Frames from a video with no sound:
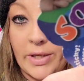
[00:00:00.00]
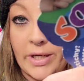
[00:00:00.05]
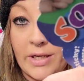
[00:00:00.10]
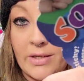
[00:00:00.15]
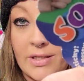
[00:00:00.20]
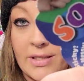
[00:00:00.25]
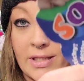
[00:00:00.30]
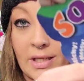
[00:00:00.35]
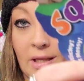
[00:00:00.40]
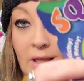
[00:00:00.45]
Can
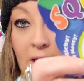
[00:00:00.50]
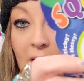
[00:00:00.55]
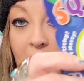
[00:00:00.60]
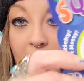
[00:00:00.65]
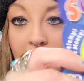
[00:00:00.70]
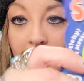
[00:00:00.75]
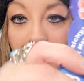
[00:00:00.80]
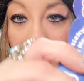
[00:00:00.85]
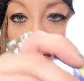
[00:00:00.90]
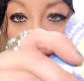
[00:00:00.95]
you see
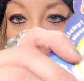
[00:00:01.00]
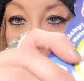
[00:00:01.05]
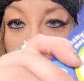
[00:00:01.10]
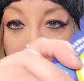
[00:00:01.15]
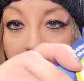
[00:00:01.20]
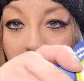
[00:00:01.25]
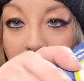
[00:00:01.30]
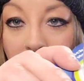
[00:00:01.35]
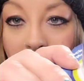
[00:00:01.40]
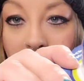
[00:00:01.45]
that? Can you
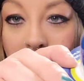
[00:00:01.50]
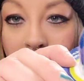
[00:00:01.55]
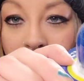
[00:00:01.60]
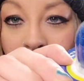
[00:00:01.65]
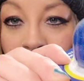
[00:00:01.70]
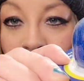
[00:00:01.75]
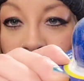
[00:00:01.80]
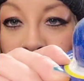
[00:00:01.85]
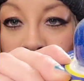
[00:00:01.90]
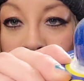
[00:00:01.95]
see it?
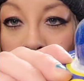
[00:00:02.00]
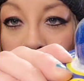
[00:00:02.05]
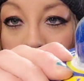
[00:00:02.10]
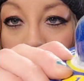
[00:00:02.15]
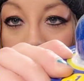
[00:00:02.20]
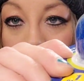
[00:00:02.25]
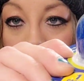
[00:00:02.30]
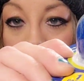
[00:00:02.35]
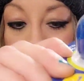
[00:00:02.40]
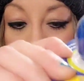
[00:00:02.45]

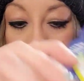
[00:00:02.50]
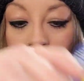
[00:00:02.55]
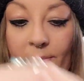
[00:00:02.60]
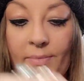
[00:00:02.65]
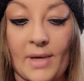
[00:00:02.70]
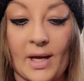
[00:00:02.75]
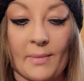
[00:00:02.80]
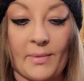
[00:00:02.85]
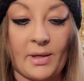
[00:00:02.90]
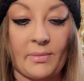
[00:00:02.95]

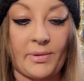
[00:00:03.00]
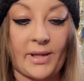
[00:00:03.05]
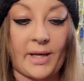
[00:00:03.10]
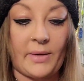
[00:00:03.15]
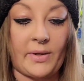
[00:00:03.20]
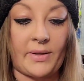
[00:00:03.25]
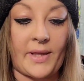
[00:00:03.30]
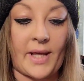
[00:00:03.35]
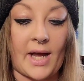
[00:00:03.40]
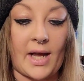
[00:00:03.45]
Um, I'm going to
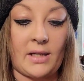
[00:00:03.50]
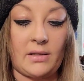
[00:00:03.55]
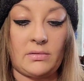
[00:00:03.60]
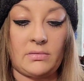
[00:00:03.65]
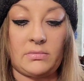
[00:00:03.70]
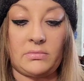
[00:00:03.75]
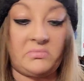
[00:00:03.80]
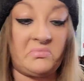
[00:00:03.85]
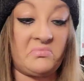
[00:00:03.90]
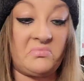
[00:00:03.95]
play with that.
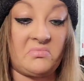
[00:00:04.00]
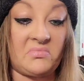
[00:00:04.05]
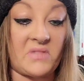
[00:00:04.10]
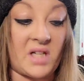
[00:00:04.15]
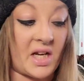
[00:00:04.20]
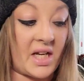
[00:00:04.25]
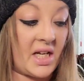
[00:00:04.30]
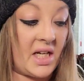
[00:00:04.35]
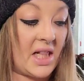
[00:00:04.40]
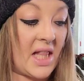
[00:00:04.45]

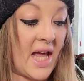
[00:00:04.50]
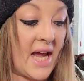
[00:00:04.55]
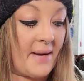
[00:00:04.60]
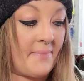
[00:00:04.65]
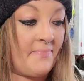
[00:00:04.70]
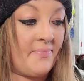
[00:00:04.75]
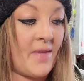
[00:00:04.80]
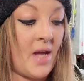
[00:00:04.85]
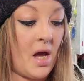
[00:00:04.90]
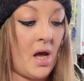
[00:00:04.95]
Not going to lie.